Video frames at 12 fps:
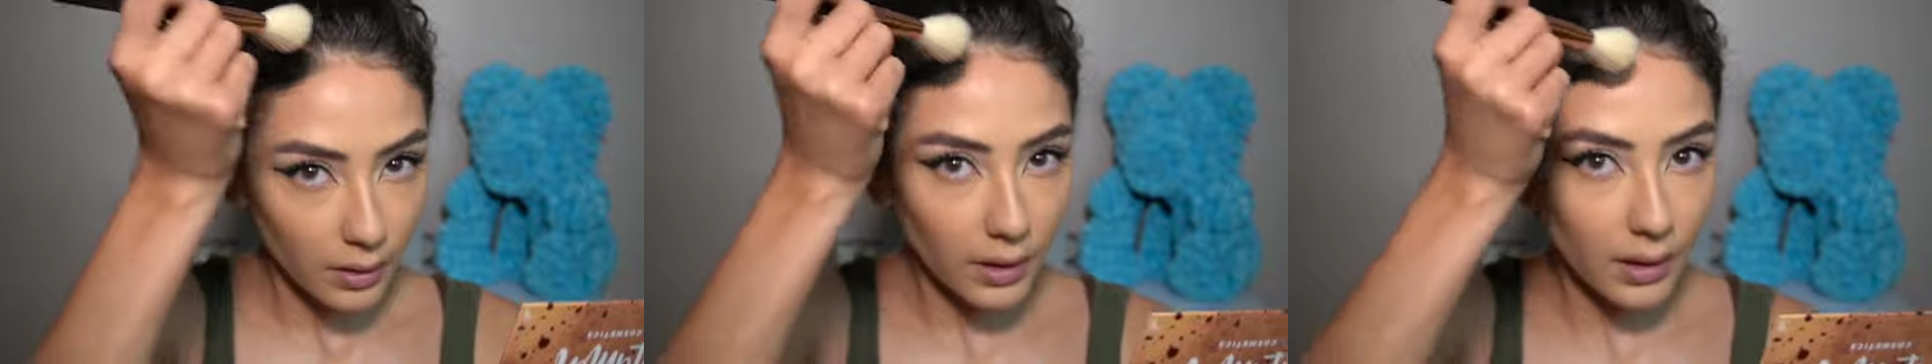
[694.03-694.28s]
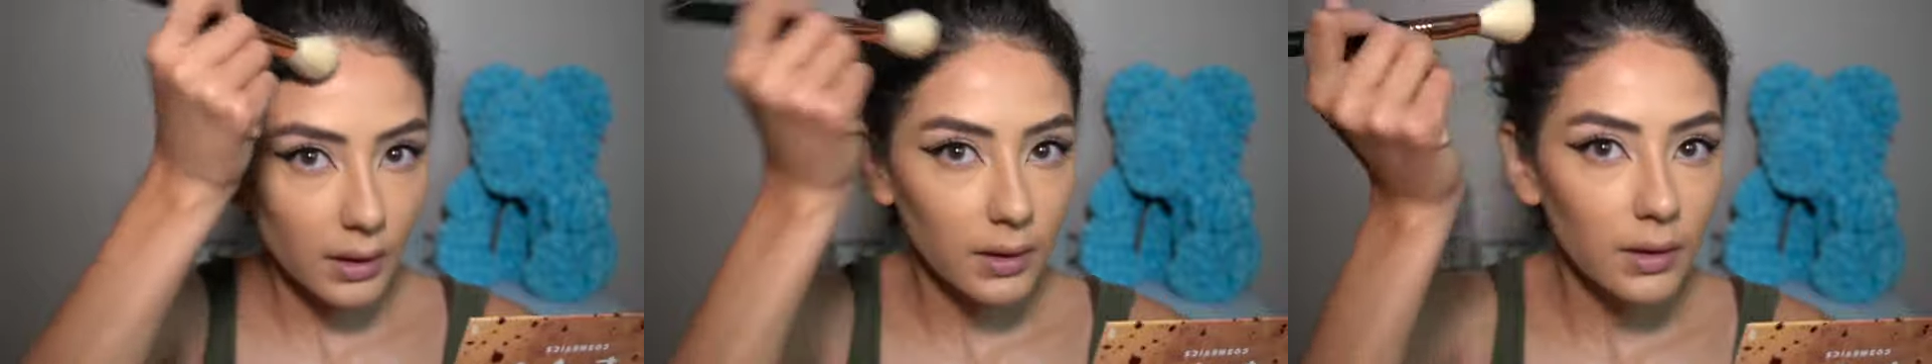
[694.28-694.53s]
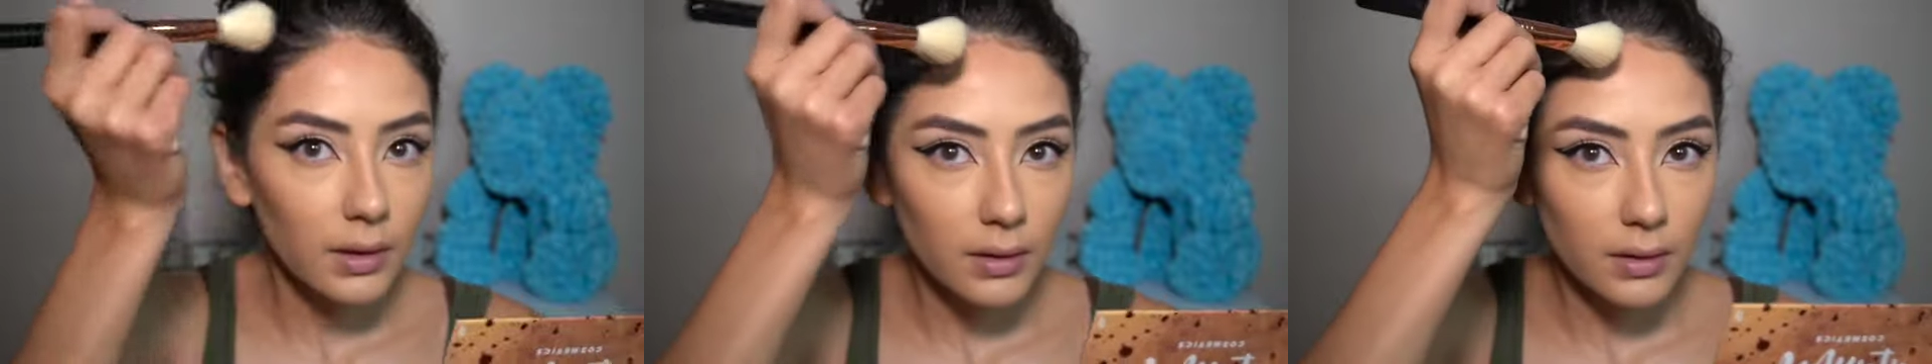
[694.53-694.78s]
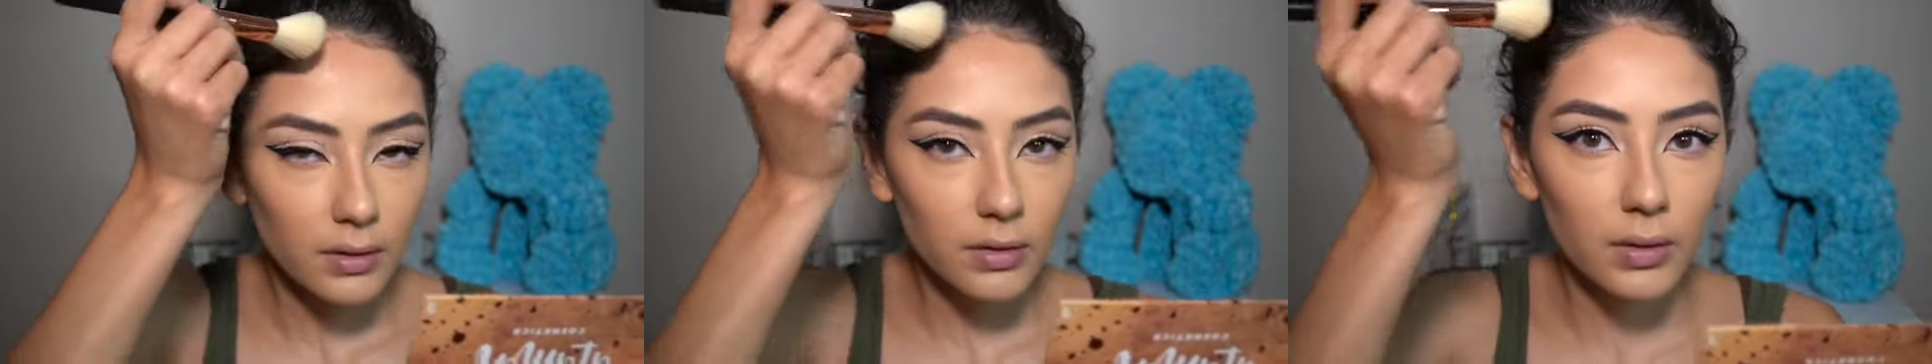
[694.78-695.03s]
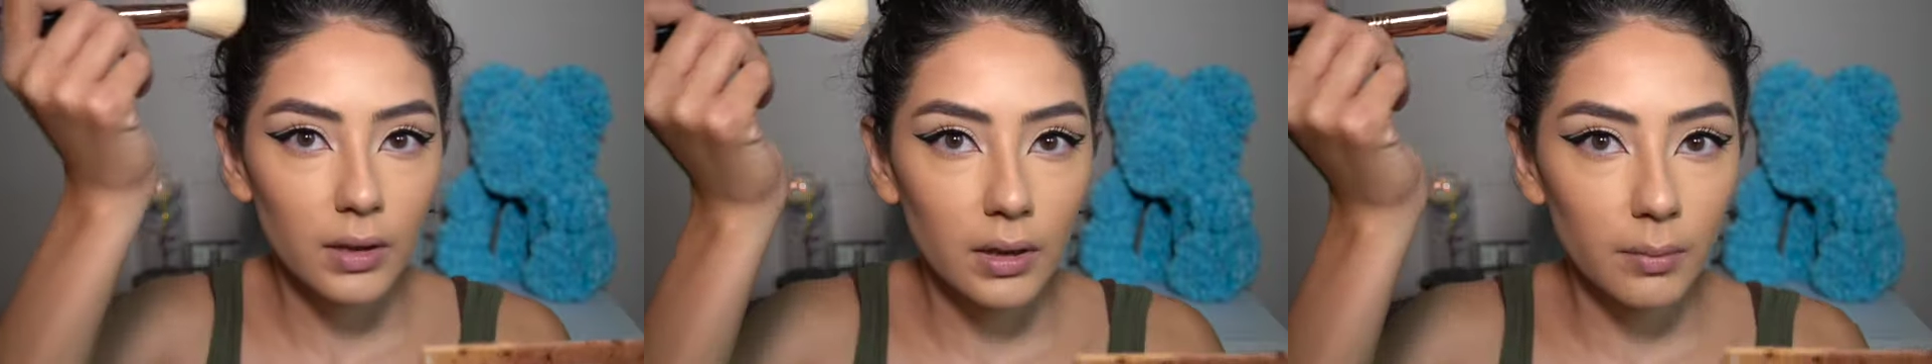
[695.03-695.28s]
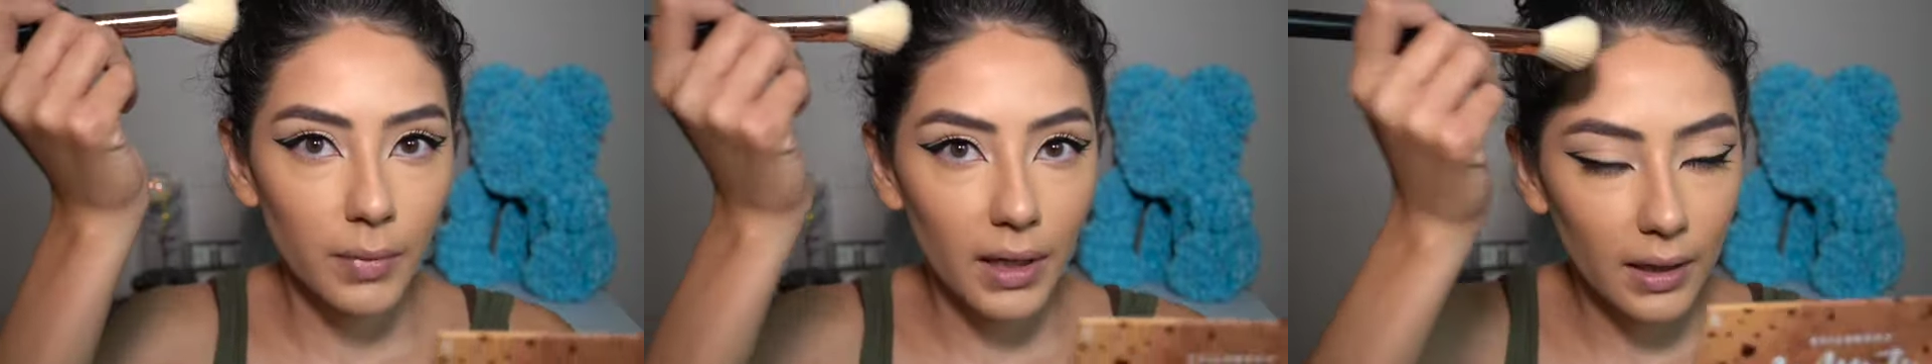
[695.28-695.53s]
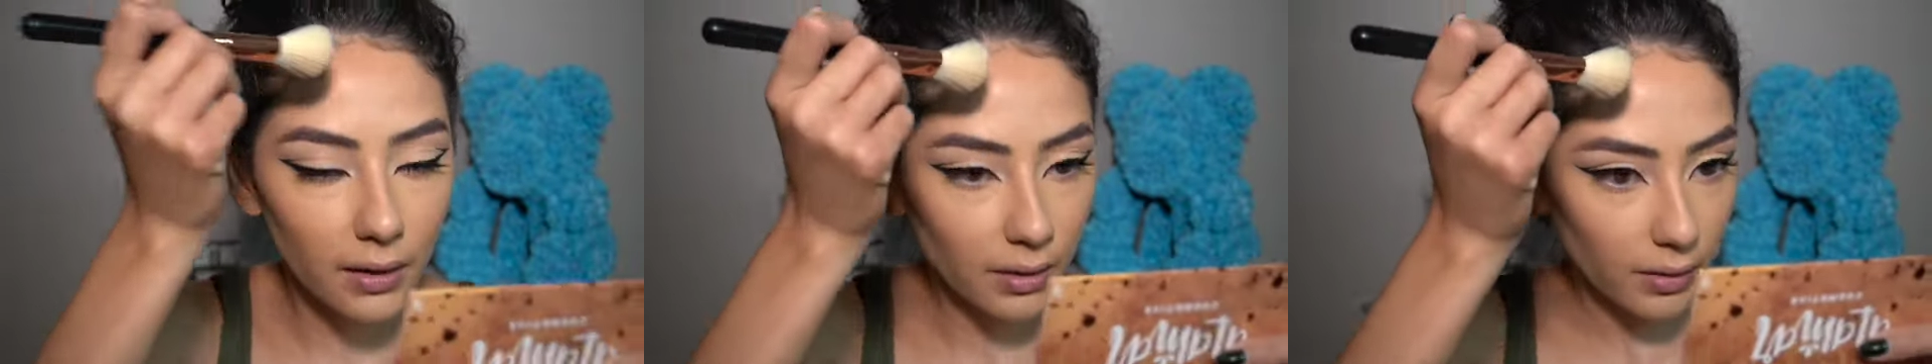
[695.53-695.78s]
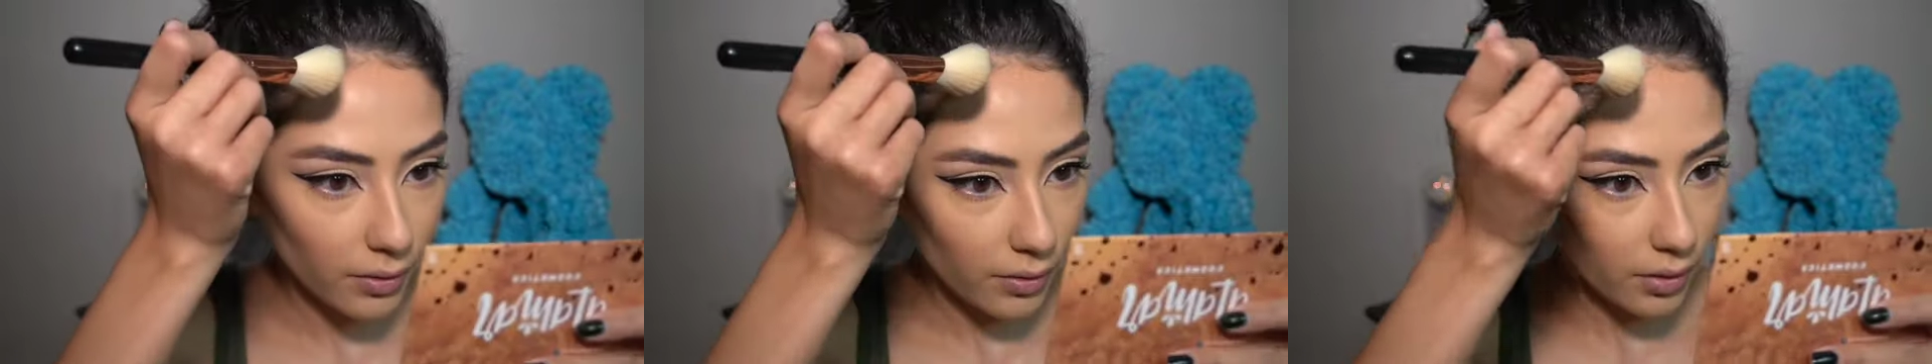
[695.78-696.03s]
and doing my
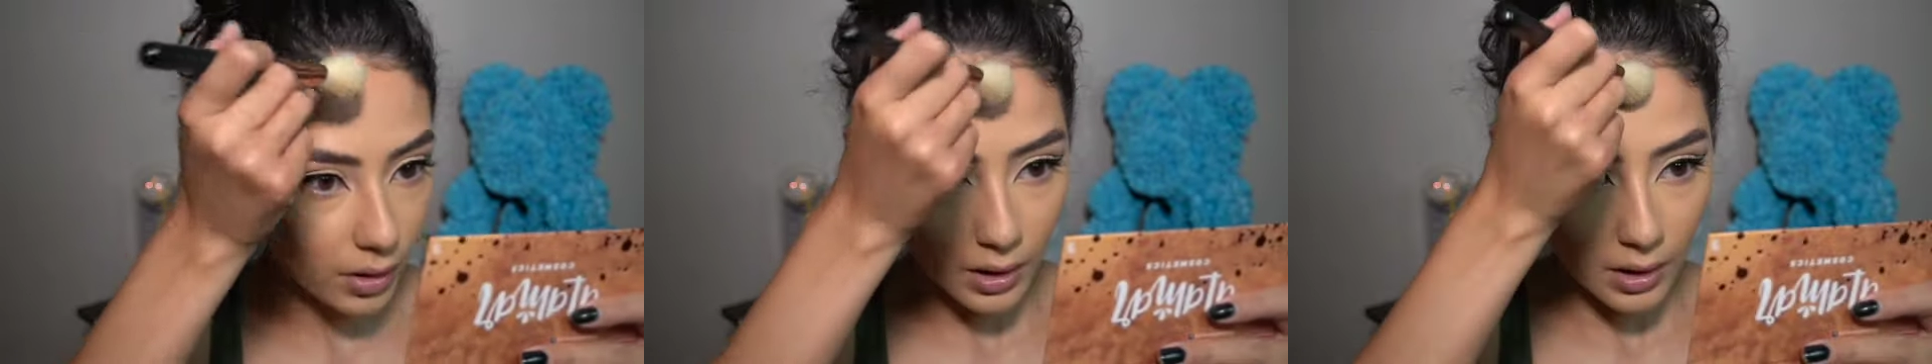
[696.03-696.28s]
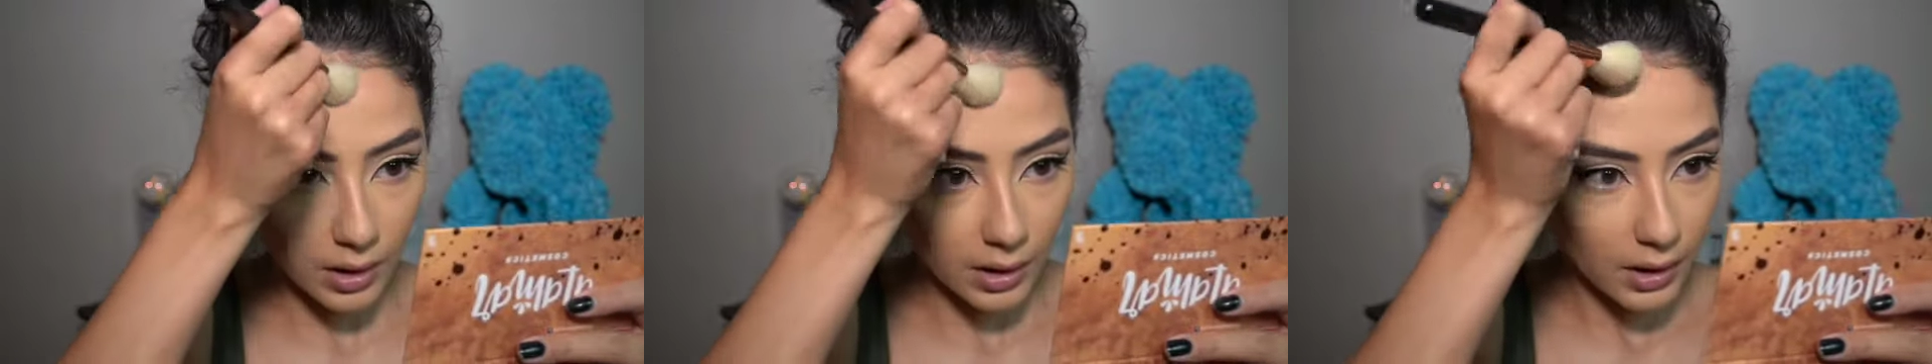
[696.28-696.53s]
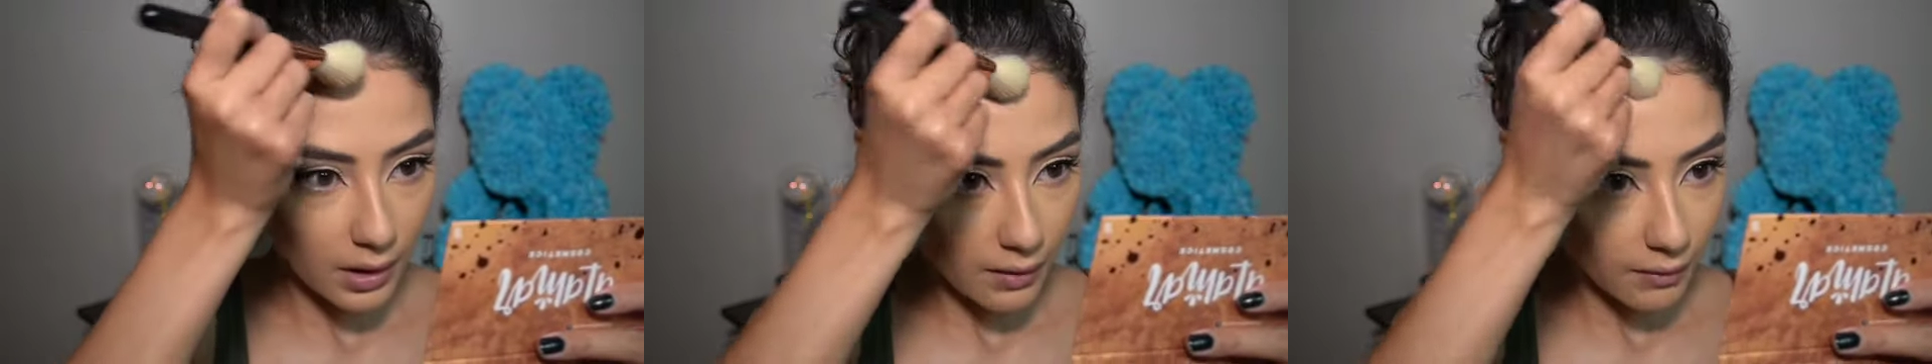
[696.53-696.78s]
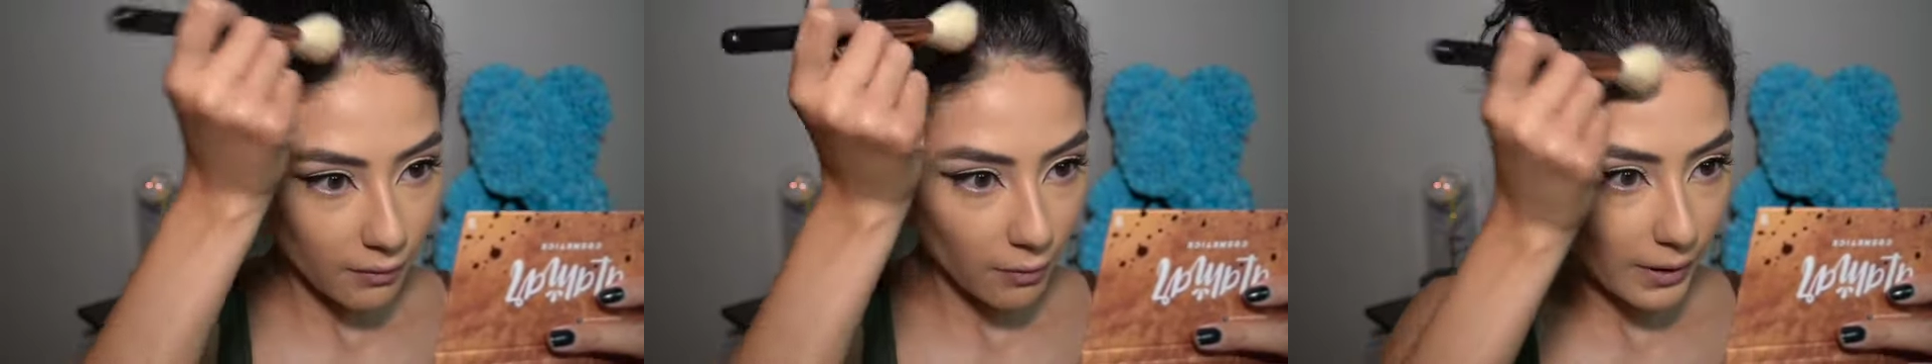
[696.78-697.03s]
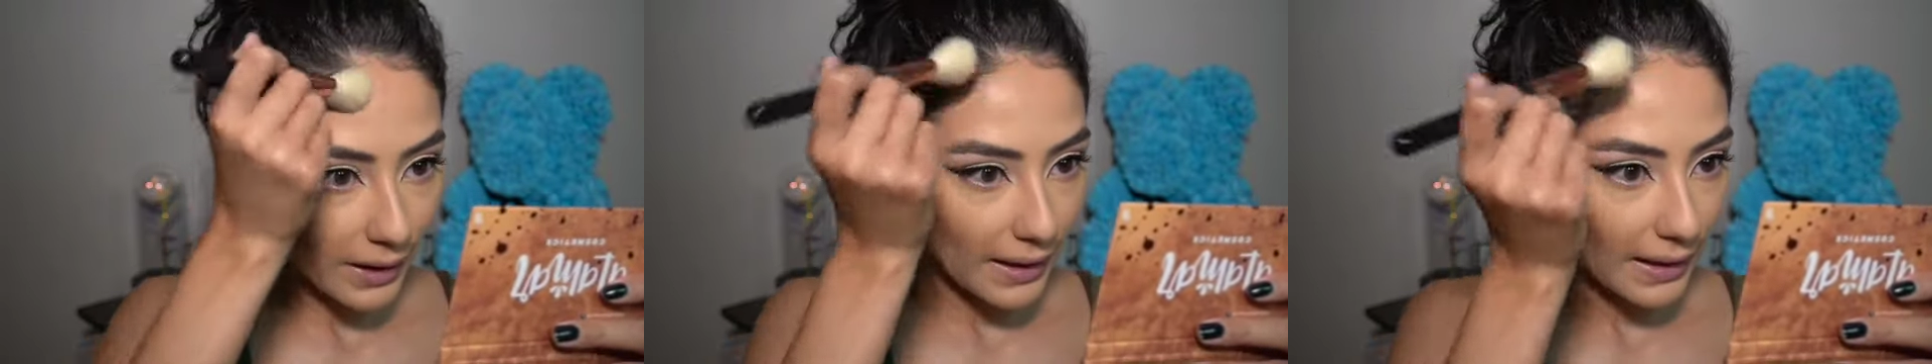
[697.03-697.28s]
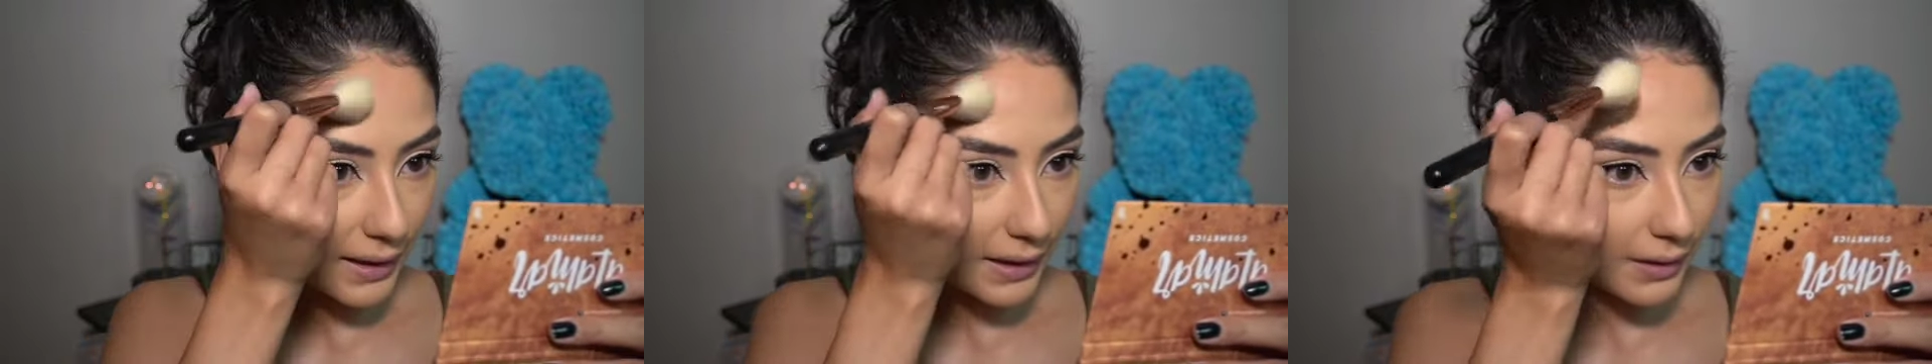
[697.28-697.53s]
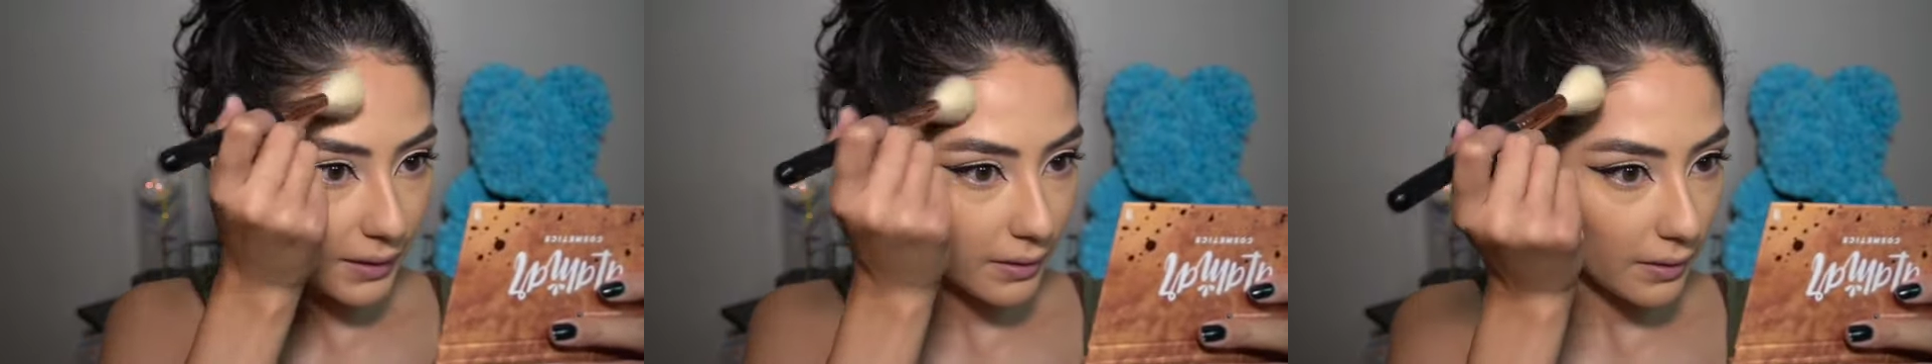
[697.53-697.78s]
forehead.